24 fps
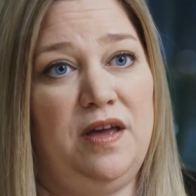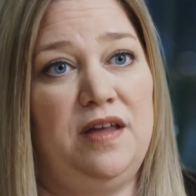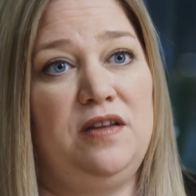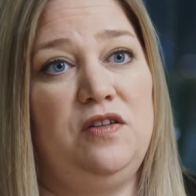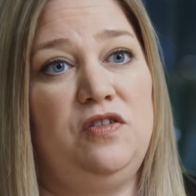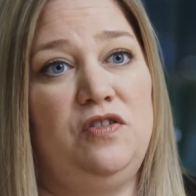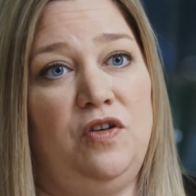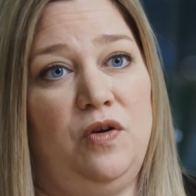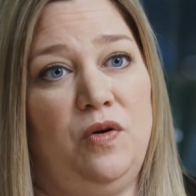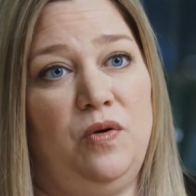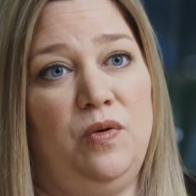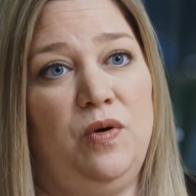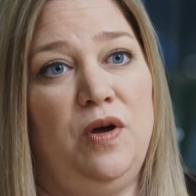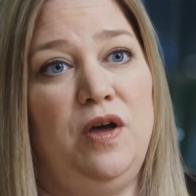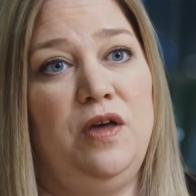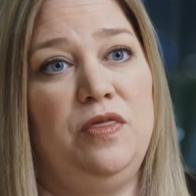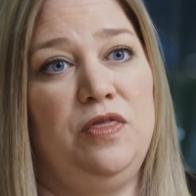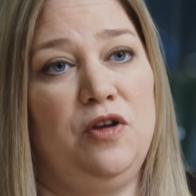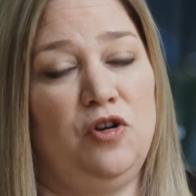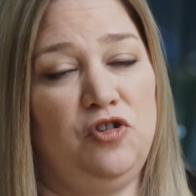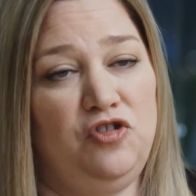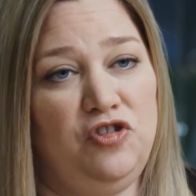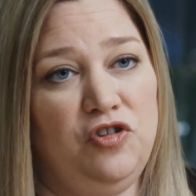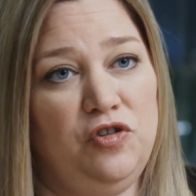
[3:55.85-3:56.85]
and so
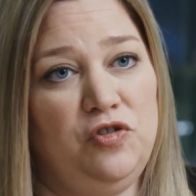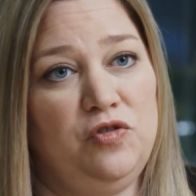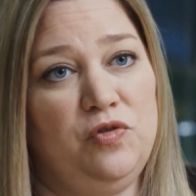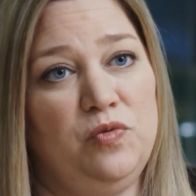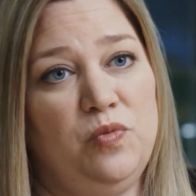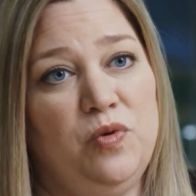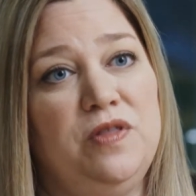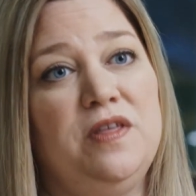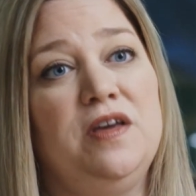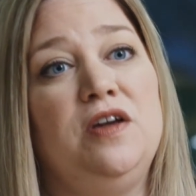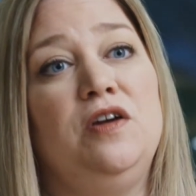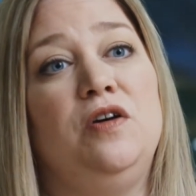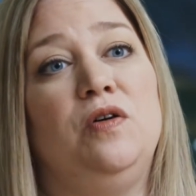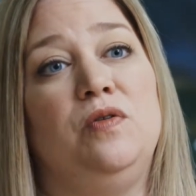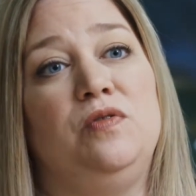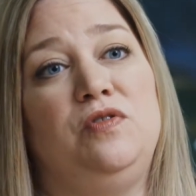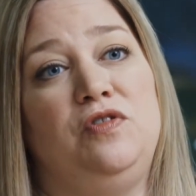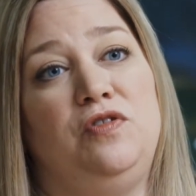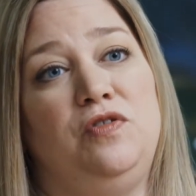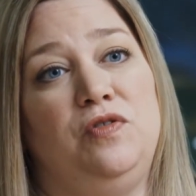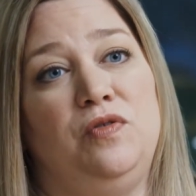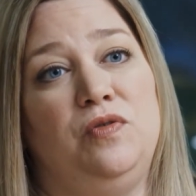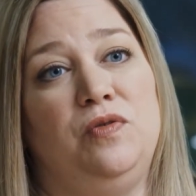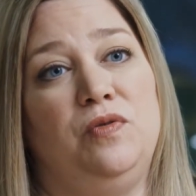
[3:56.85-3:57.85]
their children will then go
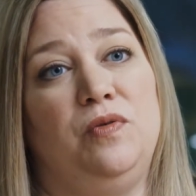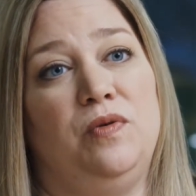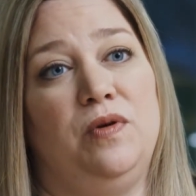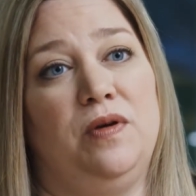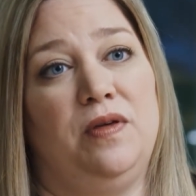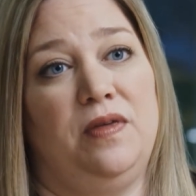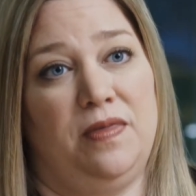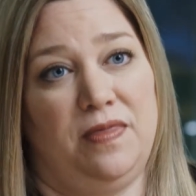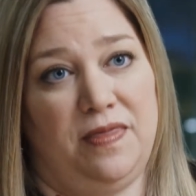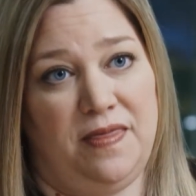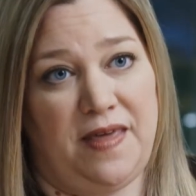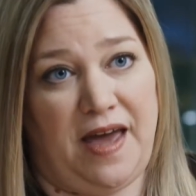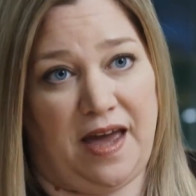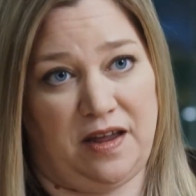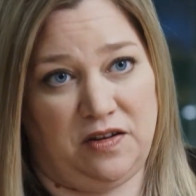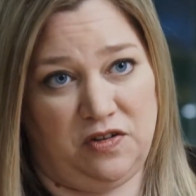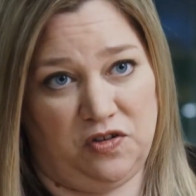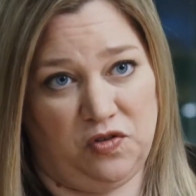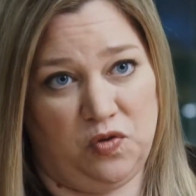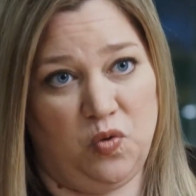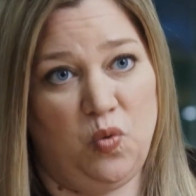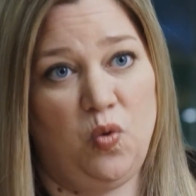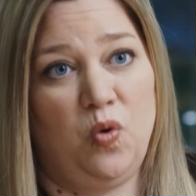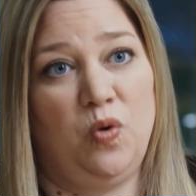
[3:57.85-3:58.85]
to that
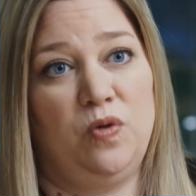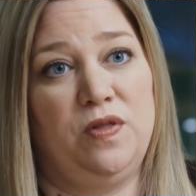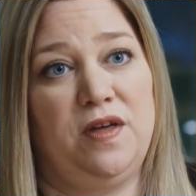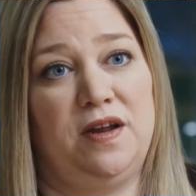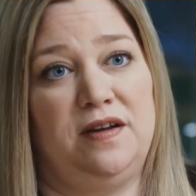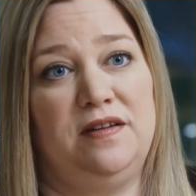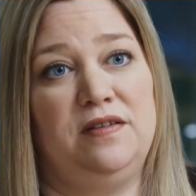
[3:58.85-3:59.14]
school that